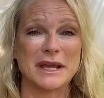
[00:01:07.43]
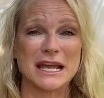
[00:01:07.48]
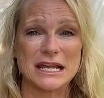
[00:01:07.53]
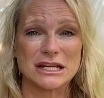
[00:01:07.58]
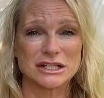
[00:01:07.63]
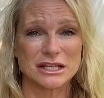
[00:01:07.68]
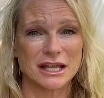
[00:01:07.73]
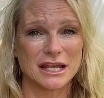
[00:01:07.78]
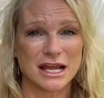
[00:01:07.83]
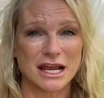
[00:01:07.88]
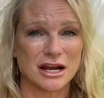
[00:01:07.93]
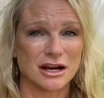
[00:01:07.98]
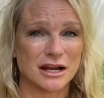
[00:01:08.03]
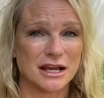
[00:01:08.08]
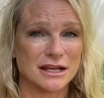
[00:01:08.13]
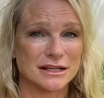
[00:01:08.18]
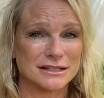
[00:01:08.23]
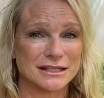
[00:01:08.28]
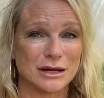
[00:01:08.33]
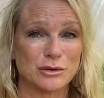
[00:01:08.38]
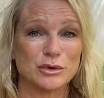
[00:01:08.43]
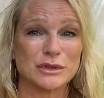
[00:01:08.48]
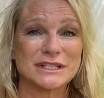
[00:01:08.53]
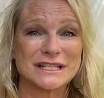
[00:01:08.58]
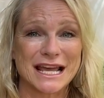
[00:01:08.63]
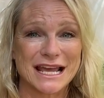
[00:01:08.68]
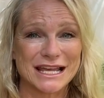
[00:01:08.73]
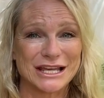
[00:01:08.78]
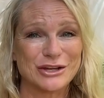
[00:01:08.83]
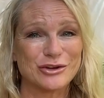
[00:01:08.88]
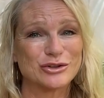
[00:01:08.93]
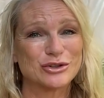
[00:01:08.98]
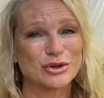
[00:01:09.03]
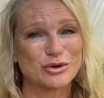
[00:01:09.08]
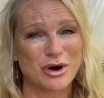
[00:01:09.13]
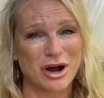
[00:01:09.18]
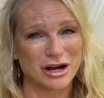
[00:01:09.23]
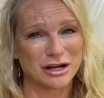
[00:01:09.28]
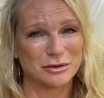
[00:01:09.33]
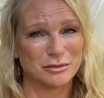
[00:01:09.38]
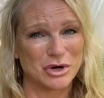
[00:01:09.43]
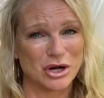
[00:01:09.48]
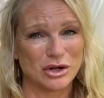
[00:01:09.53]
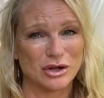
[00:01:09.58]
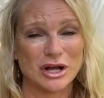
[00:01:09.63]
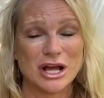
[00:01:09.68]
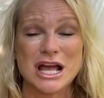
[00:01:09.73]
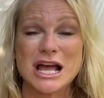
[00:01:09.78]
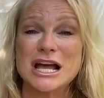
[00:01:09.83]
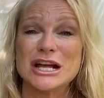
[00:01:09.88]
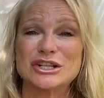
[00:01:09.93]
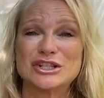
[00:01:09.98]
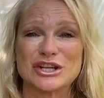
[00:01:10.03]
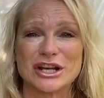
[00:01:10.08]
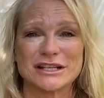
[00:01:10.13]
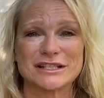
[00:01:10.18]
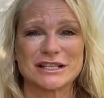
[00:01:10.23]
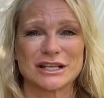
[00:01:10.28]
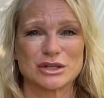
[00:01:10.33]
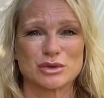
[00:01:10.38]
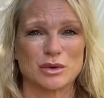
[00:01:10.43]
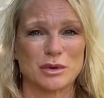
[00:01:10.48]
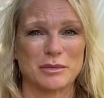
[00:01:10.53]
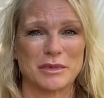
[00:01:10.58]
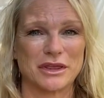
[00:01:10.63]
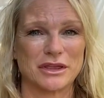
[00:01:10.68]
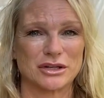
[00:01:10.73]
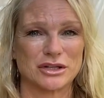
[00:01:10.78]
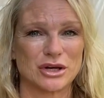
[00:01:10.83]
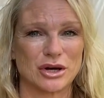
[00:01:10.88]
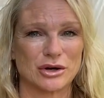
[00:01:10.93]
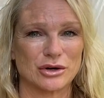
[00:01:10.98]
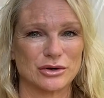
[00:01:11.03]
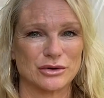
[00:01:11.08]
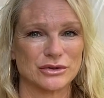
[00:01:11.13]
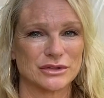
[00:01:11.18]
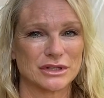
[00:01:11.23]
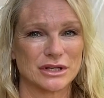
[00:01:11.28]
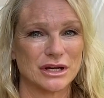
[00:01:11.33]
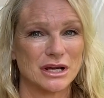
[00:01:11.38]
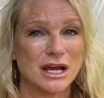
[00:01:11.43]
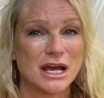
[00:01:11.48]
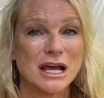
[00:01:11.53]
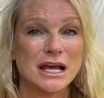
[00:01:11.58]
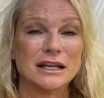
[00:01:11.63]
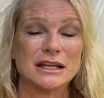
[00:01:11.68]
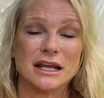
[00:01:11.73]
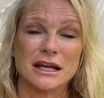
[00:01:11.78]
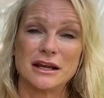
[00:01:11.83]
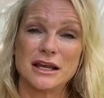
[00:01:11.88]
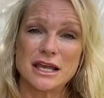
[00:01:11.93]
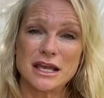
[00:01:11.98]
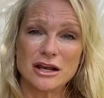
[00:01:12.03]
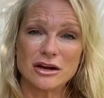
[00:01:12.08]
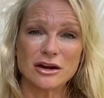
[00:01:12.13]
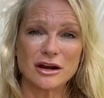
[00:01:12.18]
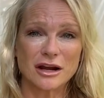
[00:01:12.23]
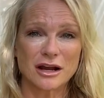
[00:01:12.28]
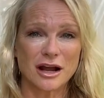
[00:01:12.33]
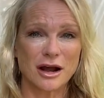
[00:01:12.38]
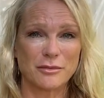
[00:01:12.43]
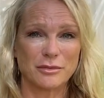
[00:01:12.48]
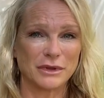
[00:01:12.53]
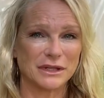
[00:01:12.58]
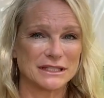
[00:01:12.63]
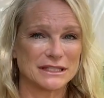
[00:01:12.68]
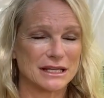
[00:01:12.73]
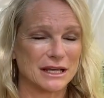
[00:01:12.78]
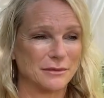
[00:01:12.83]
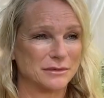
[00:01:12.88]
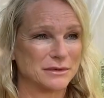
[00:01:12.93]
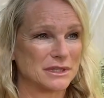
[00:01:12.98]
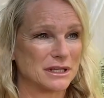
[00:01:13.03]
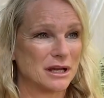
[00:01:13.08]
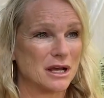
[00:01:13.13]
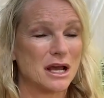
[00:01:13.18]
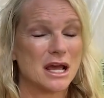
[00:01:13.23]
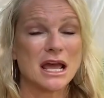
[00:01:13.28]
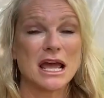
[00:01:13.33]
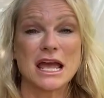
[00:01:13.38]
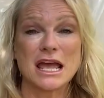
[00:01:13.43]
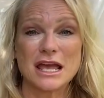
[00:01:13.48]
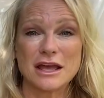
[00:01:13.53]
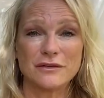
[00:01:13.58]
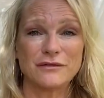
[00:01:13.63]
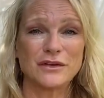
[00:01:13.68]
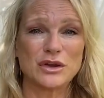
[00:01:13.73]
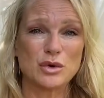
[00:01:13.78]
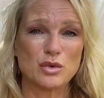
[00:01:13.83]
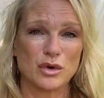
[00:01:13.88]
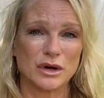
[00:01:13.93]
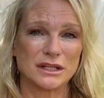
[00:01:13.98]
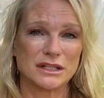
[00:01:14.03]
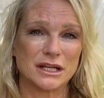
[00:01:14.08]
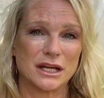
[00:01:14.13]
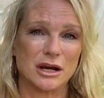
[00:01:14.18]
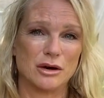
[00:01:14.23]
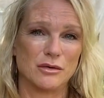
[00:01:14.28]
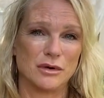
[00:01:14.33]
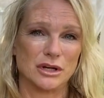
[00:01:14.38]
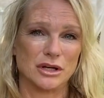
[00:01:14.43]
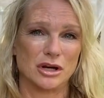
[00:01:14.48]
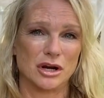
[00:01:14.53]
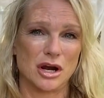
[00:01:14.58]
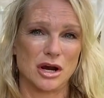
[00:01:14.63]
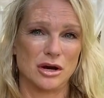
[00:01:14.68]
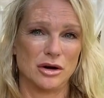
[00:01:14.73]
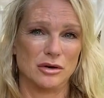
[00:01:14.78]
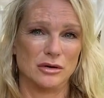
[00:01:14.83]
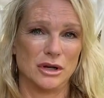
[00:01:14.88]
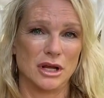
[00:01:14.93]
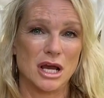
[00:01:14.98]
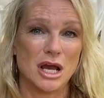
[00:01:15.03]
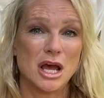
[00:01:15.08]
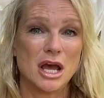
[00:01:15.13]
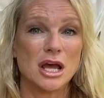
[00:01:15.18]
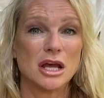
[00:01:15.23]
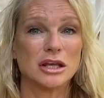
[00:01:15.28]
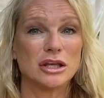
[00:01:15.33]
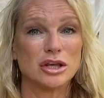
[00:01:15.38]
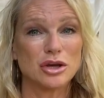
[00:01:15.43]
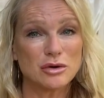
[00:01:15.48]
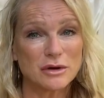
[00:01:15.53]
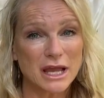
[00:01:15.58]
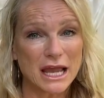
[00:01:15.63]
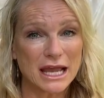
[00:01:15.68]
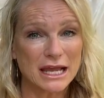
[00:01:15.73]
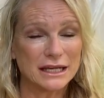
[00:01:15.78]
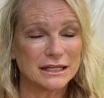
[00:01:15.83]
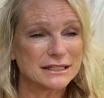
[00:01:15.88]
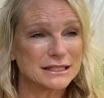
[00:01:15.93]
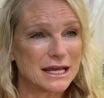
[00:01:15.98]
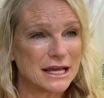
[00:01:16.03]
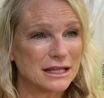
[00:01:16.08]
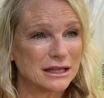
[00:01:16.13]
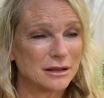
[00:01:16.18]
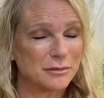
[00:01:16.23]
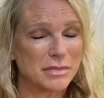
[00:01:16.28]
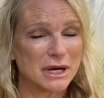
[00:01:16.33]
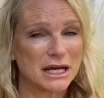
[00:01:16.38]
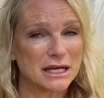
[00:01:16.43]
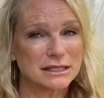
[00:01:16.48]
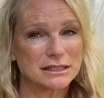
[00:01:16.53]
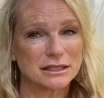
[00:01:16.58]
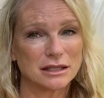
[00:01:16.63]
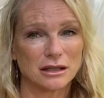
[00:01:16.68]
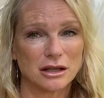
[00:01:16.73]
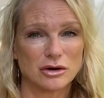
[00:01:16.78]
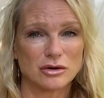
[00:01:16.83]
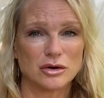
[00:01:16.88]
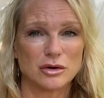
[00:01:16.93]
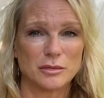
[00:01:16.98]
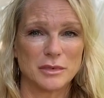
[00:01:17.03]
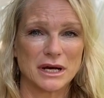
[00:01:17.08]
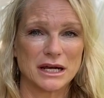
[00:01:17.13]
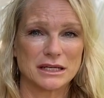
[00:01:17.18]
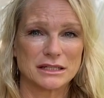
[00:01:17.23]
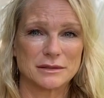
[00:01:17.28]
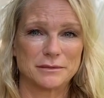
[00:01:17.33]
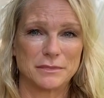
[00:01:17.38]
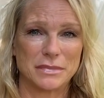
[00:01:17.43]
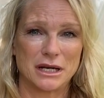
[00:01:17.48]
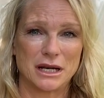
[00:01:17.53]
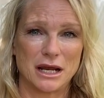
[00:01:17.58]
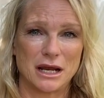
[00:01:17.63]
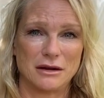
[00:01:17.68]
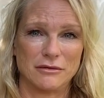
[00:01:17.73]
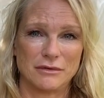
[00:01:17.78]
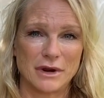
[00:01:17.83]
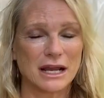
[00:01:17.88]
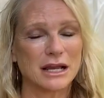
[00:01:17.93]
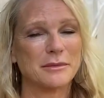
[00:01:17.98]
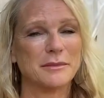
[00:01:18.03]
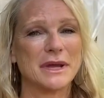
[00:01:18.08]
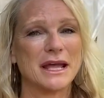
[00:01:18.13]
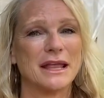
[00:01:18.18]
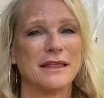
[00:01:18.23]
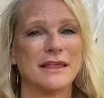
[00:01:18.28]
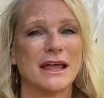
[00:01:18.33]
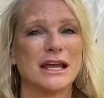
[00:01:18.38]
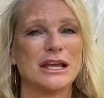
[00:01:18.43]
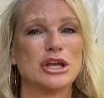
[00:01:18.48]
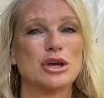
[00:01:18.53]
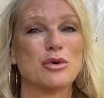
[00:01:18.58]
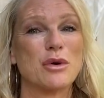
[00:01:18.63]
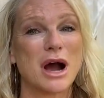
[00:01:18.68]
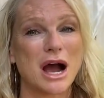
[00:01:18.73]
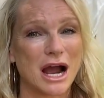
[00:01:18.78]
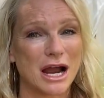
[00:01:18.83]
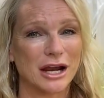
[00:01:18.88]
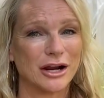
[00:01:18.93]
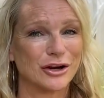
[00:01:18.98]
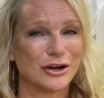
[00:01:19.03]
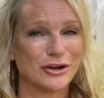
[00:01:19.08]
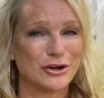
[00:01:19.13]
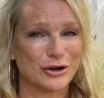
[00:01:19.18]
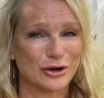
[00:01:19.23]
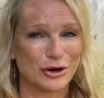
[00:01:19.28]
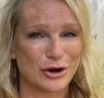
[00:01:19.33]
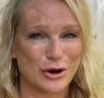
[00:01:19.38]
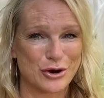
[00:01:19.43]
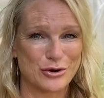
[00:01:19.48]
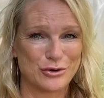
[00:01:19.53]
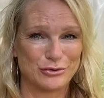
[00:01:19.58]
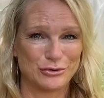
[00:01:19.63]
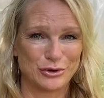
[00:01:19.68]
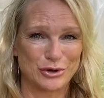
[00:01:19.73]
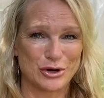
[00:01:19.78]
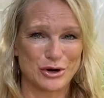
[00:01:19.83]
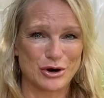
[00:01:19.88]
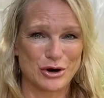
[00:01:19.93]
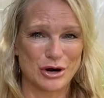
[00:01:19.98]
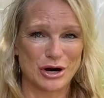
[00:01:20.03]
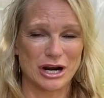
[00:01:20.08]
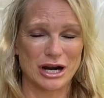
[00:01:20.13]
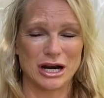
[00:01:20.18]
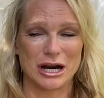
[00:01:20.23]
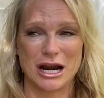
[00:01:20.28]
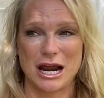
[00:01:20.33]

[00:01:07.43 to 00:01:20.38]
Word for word: each of the areas that will take you to Akumal just to swim with the turtles. Now, here are a couple of tips if you want to go on your own. You can take the bus, the local bus, but I recommend that you hire your own car